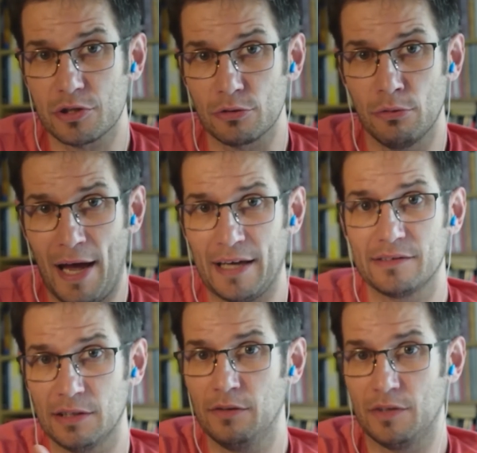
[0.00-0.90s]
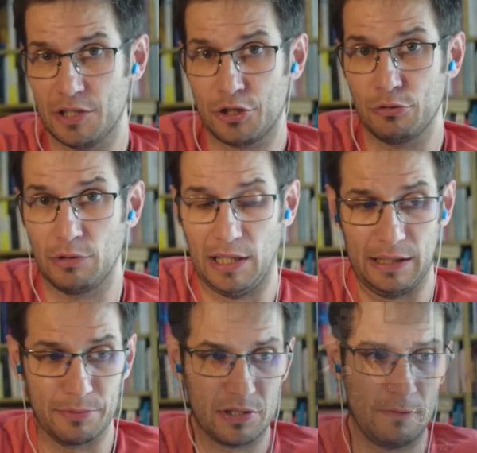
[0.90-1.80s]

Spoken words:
to add these 2 clips.